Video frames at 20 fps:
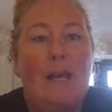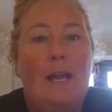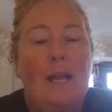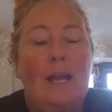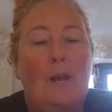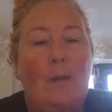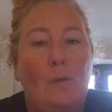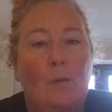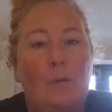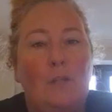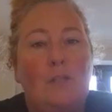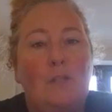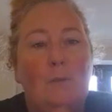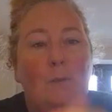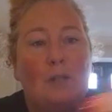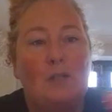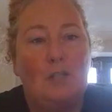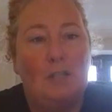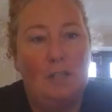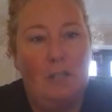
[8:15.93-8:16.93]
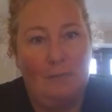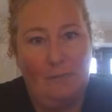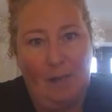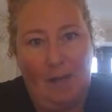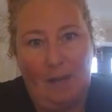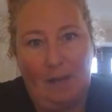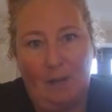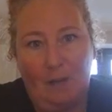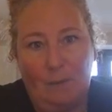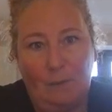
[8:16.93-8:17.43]
in order to achieve
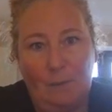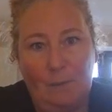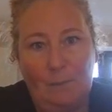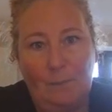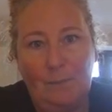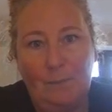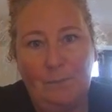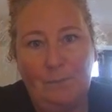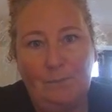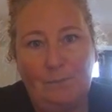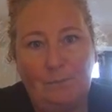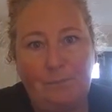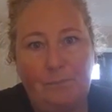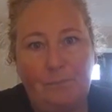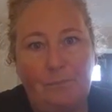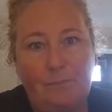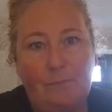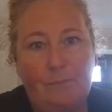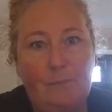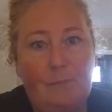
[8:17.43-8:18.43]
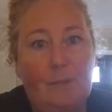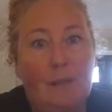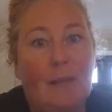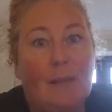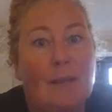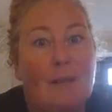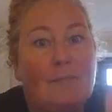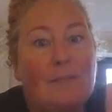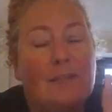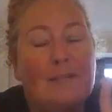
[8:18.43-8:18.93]
that goal.
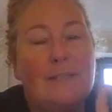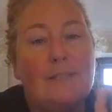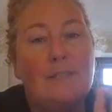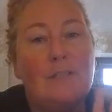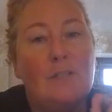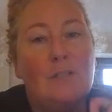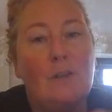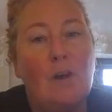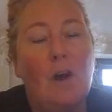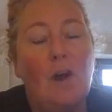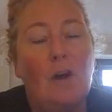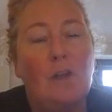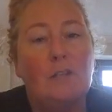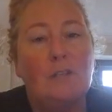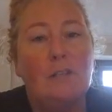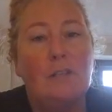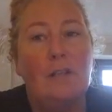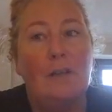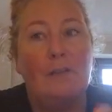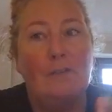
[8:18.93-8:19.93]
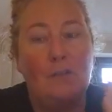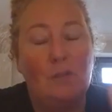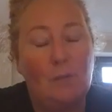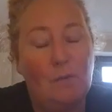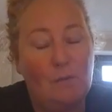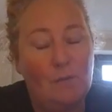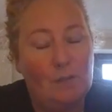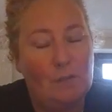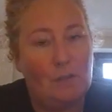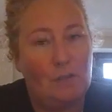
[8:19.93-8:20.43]
If it is not, if
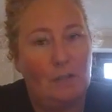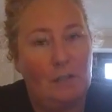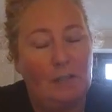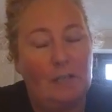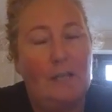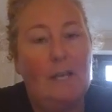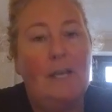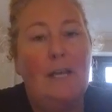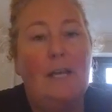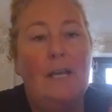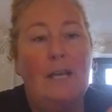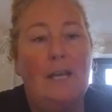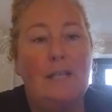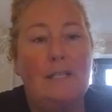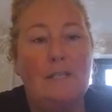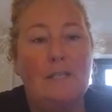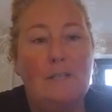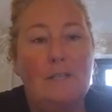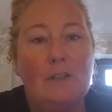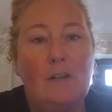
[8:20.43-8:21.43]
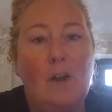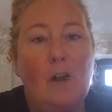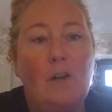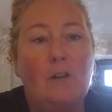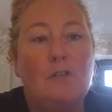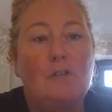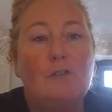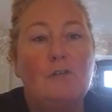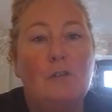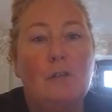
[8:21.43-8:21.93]
your vision is
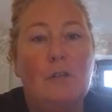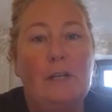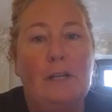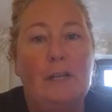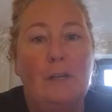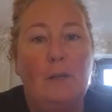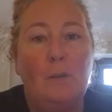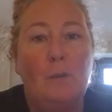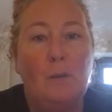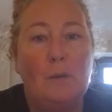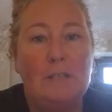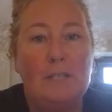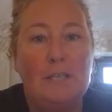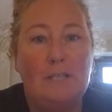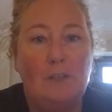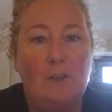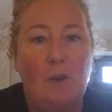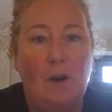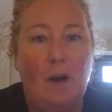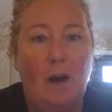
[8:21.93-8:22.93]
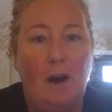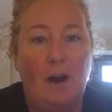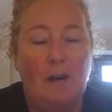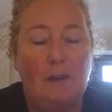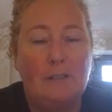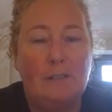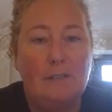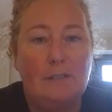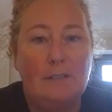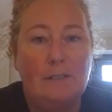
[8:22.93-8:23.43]
not truly what's in your
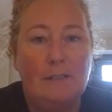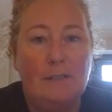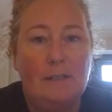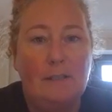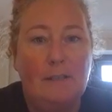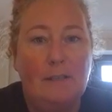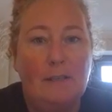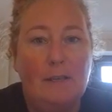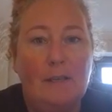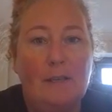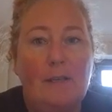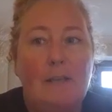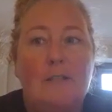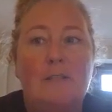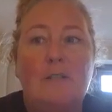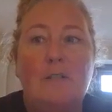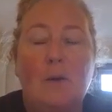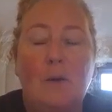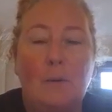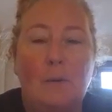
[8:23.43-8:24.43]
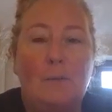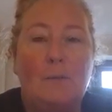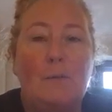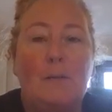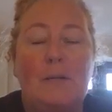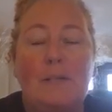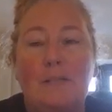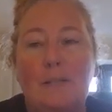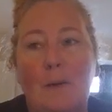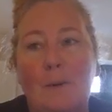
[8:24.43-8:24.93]
heart. So, for
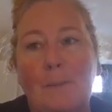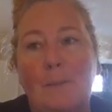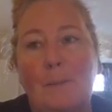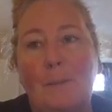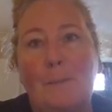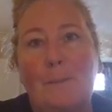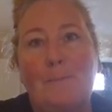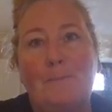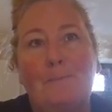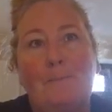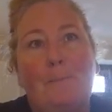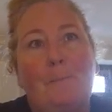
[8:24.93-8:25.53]
example,